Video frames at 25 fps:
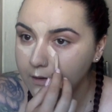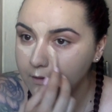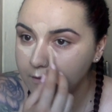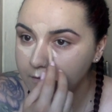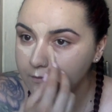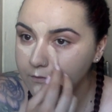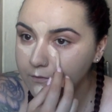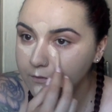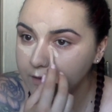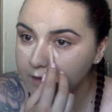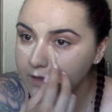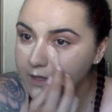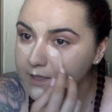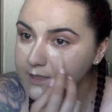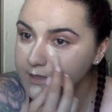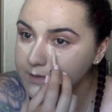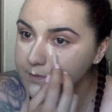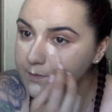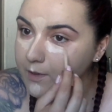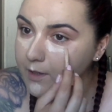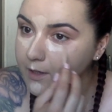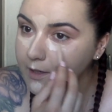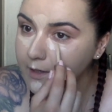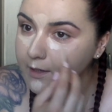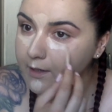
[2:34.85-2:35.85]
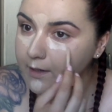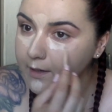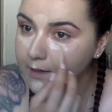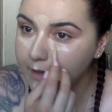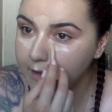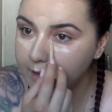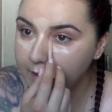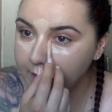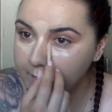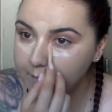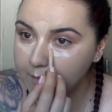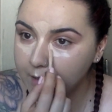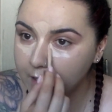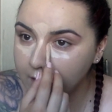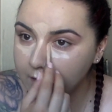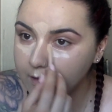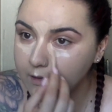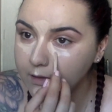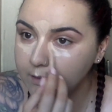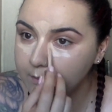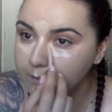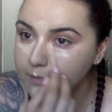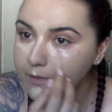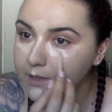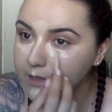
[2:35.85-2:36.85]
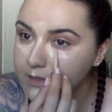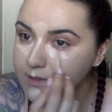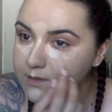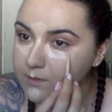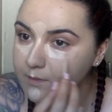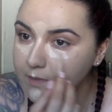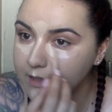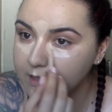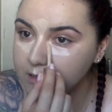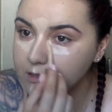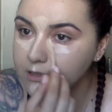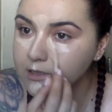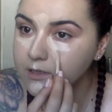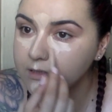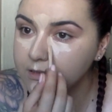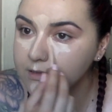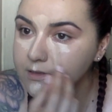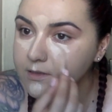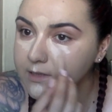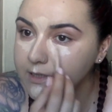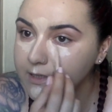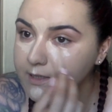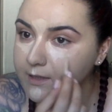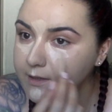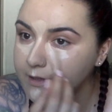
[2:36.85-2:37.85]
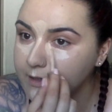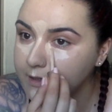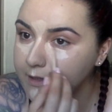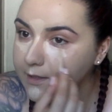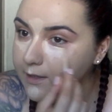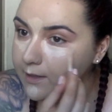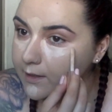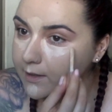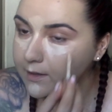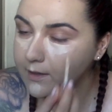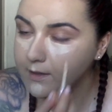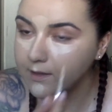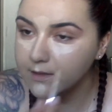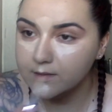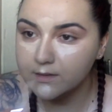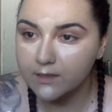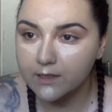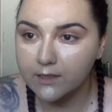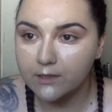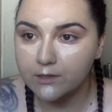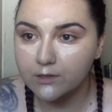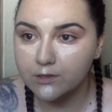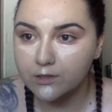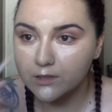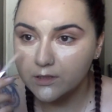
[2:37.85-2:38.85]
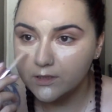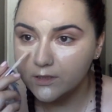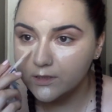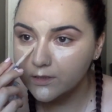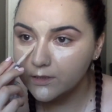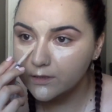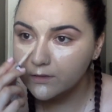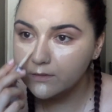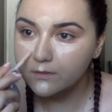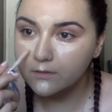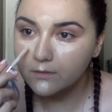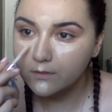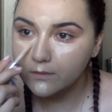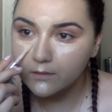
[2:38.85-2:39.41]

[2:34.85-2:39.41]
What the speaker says: For this part, I'm not gonna put as much concealer as I usually do.